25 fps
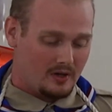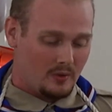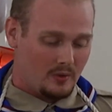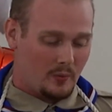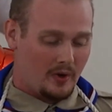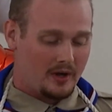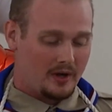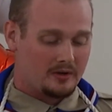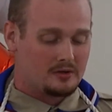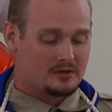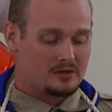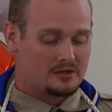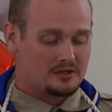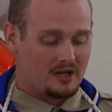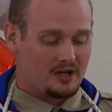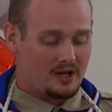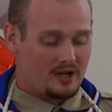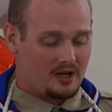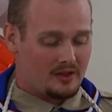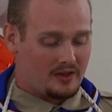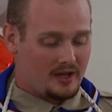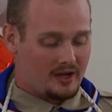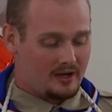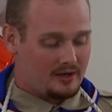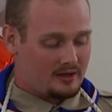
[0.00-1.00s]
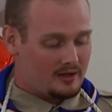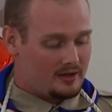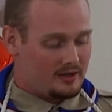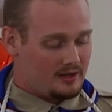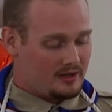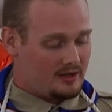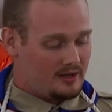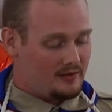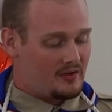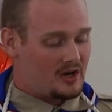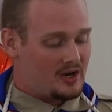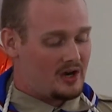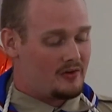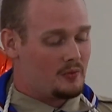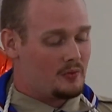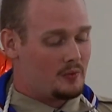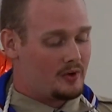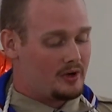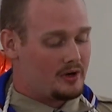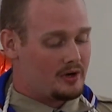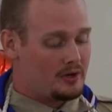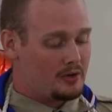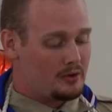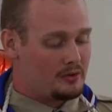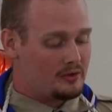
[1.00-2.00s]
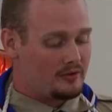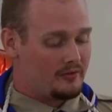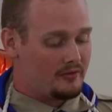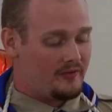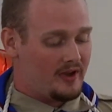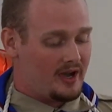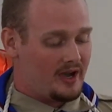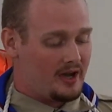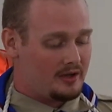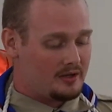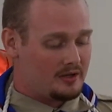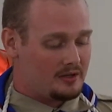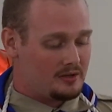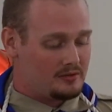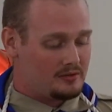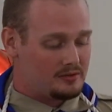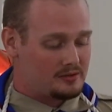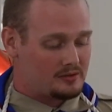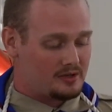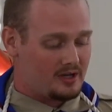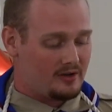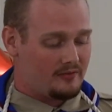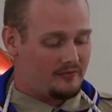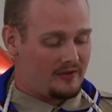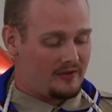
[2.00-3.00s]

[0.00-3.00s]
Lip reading: We understand that if everyone knew the values and